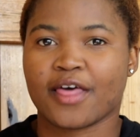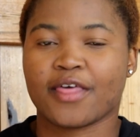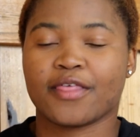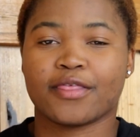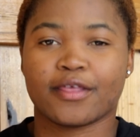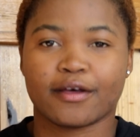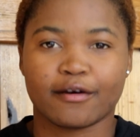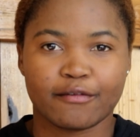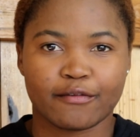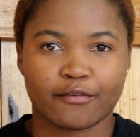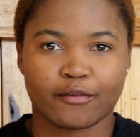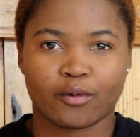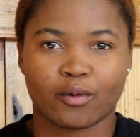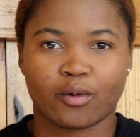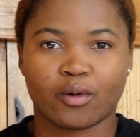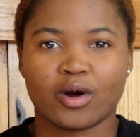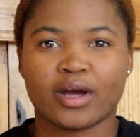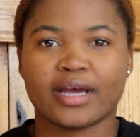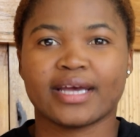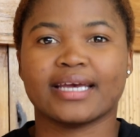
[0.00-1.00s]
Therefore,
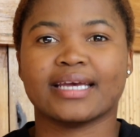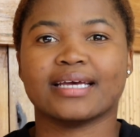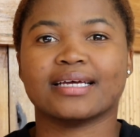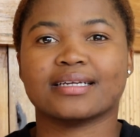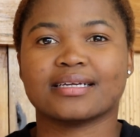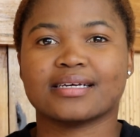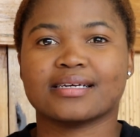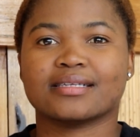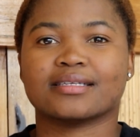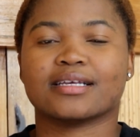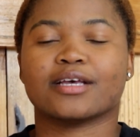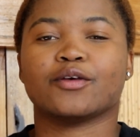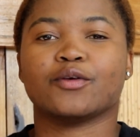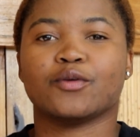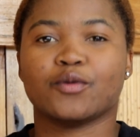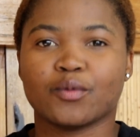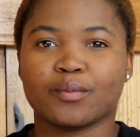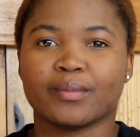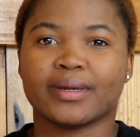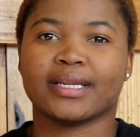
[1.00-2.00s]
it is a
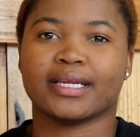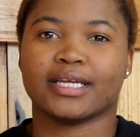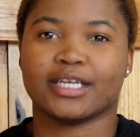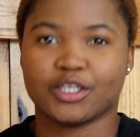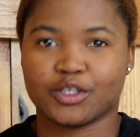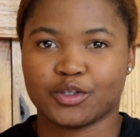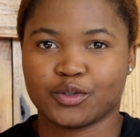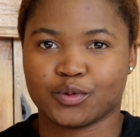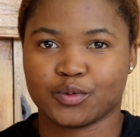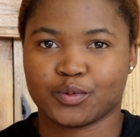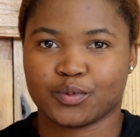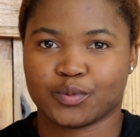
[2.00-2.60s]
human issue.